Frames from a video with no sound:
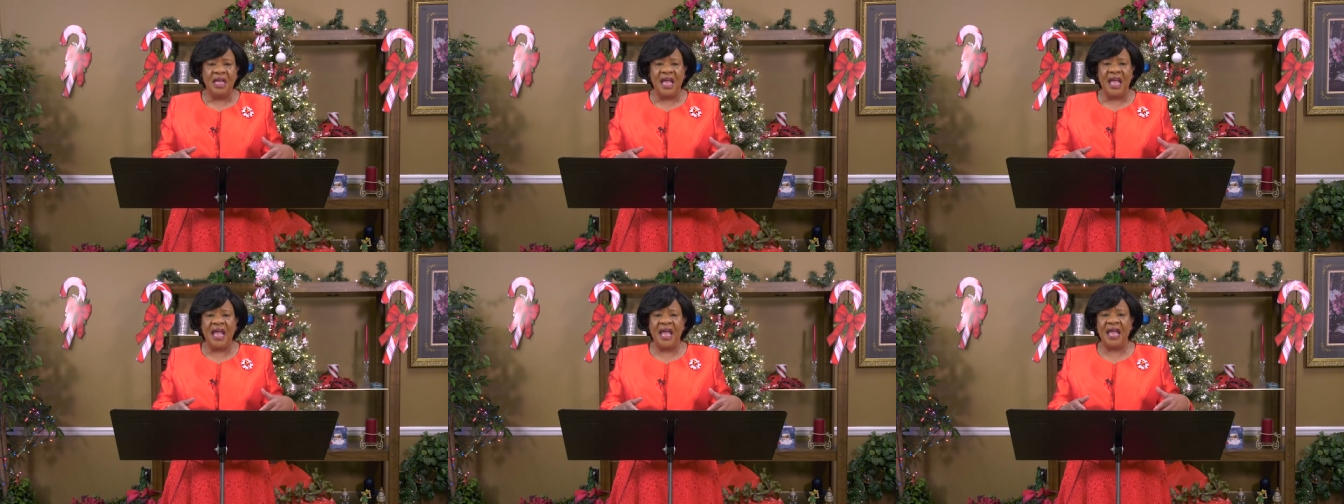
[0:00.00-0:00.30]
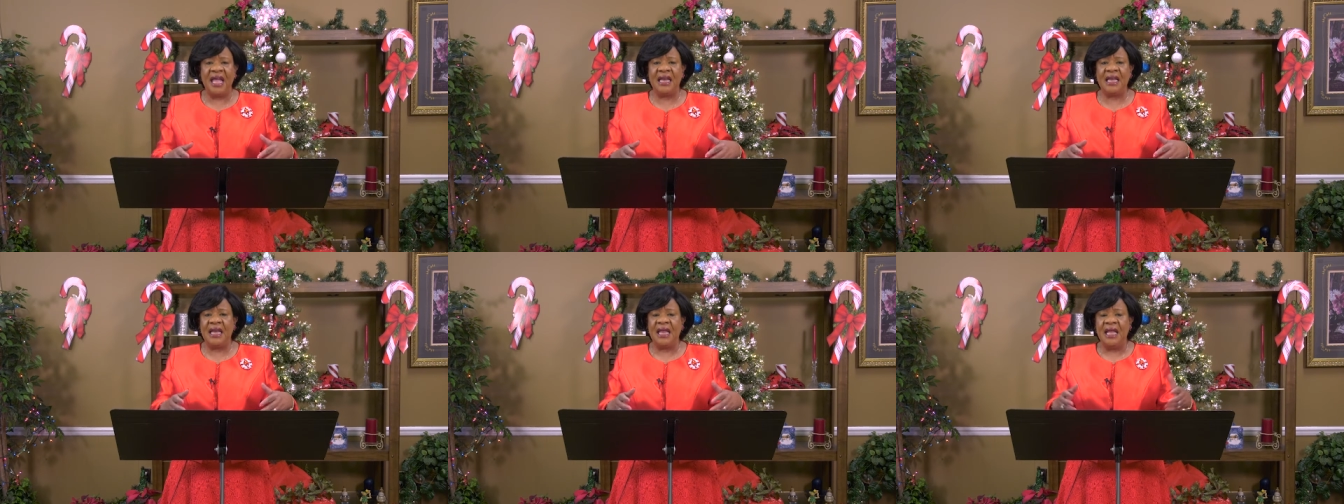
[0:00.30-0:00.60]

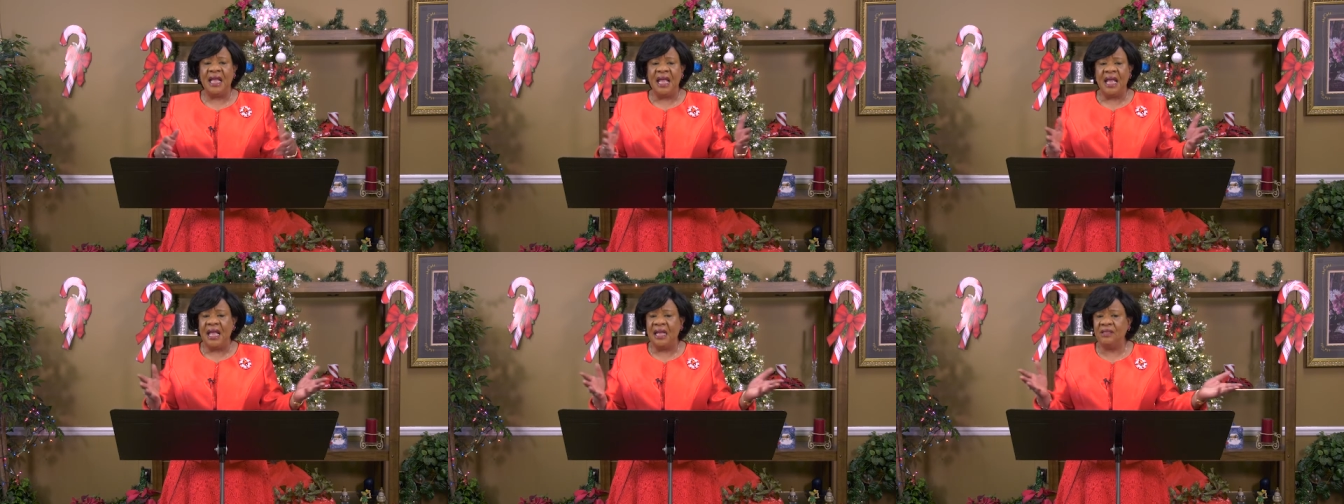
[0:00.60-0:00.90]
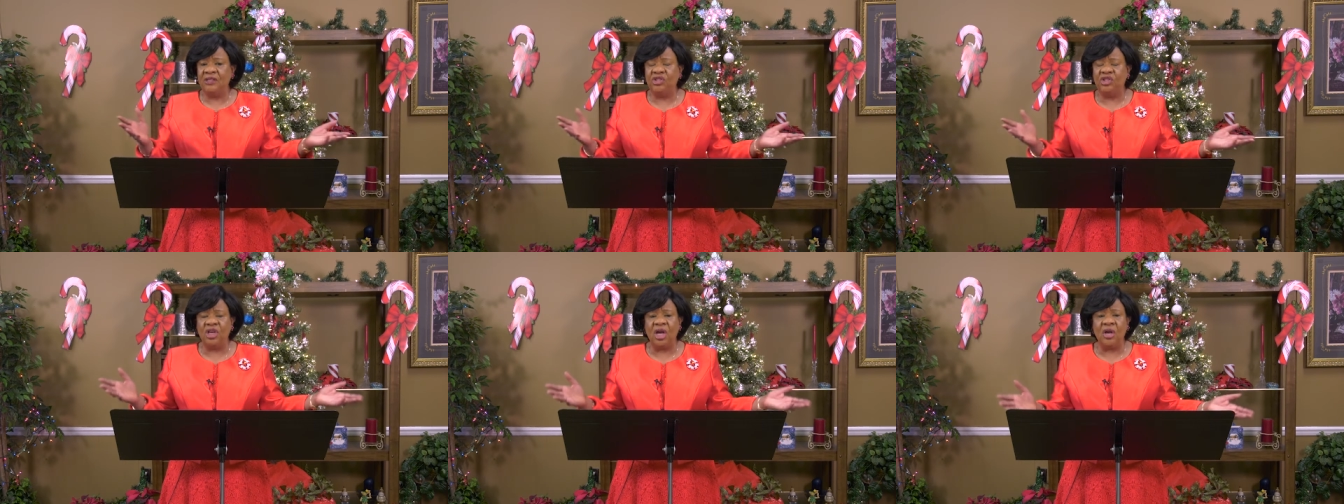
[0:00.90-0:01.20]
and
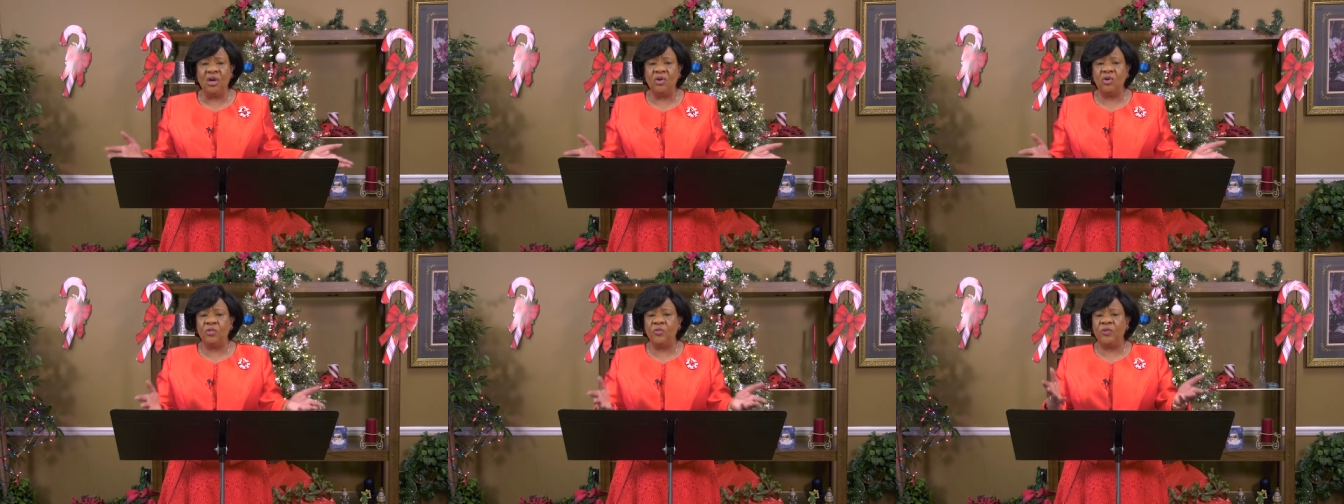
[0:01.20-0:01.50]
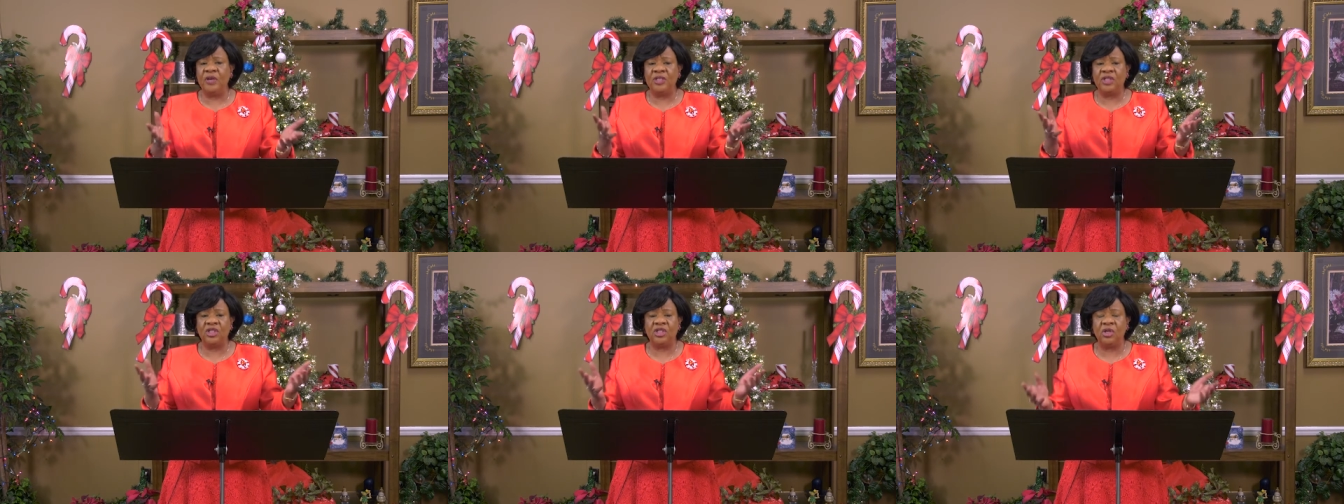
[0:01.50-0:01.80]
job
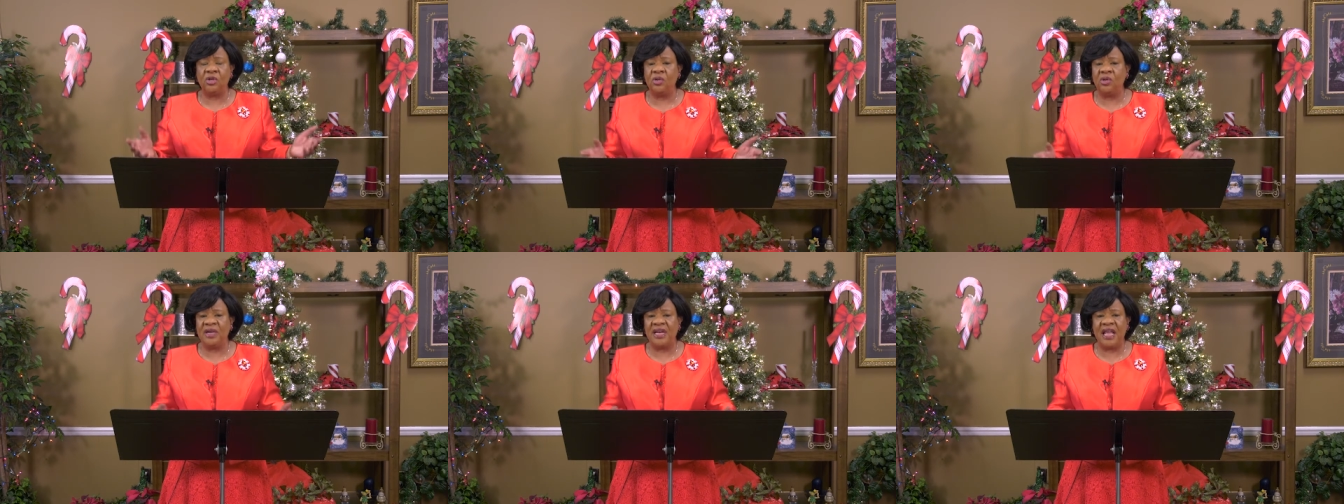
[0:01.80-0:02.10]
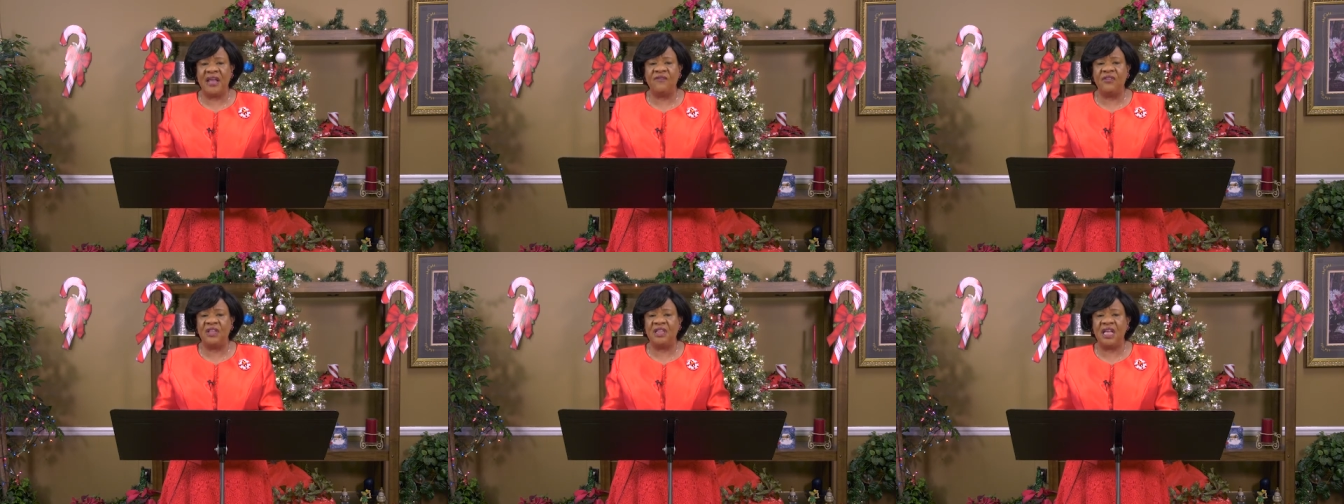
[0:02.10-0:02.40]
restored
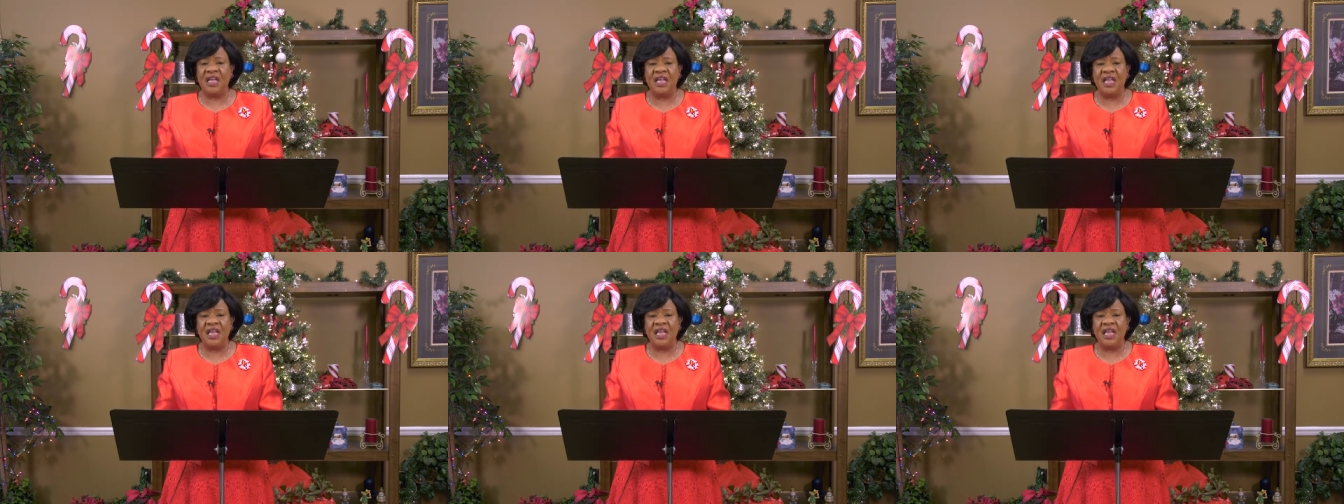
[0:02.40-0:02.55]
everything